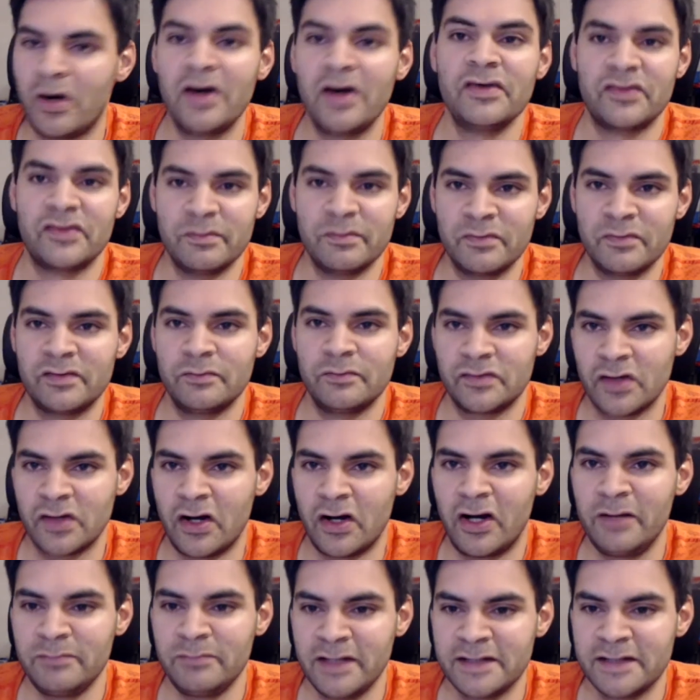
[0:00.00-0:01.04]
them some
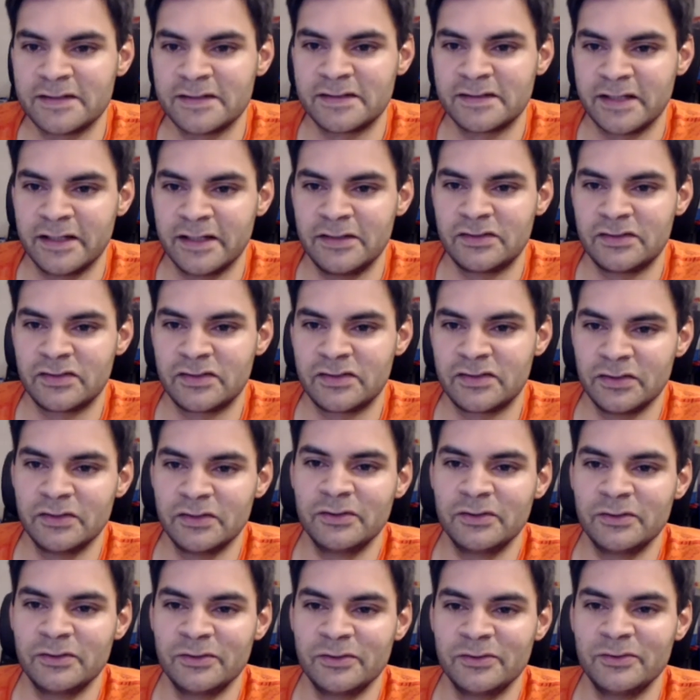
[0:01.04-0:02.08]
time, let's say,
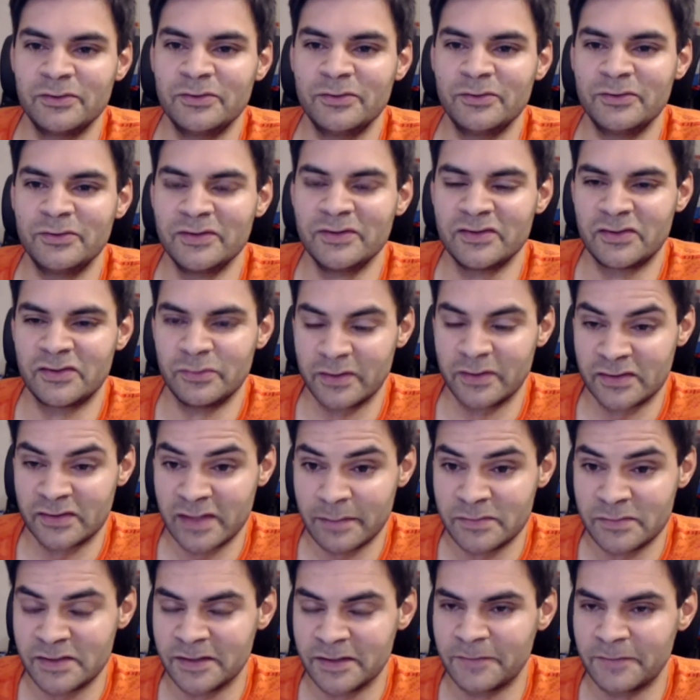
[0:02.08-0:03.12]
to
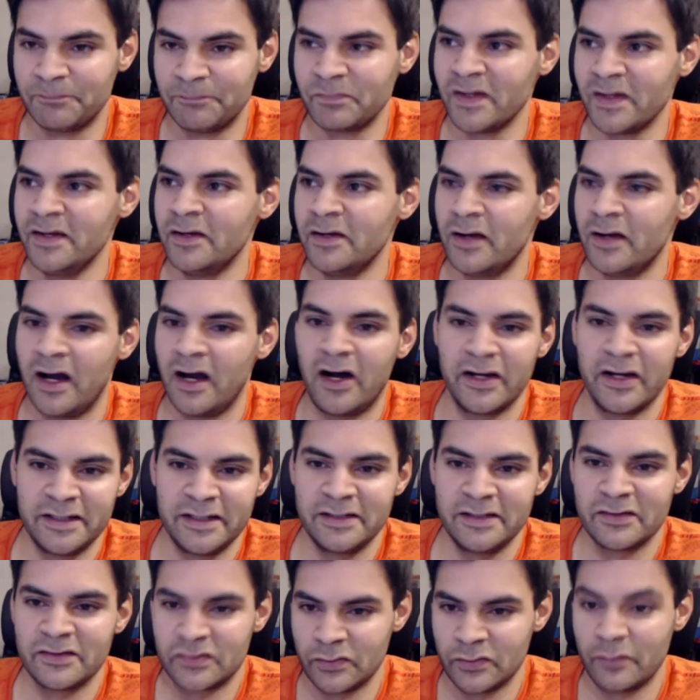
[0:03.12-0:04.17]
accept it, i.e.
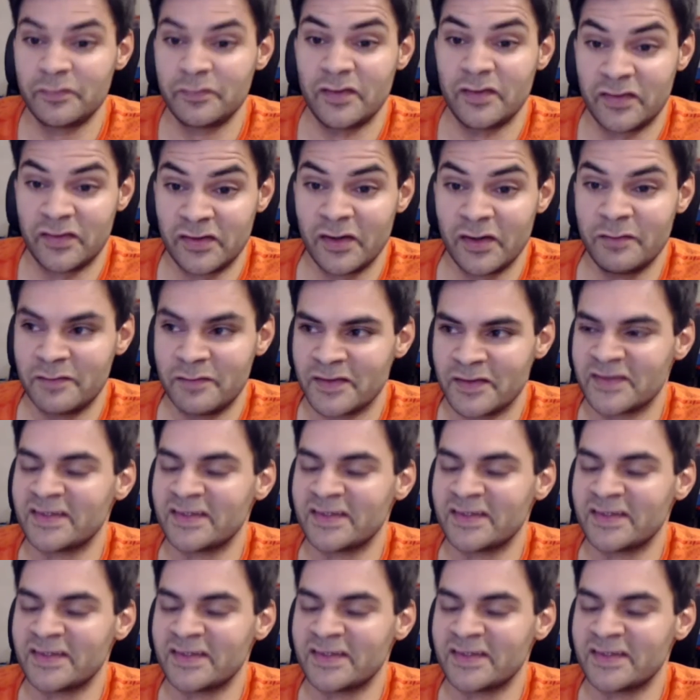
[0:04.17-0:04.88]
a softer surface.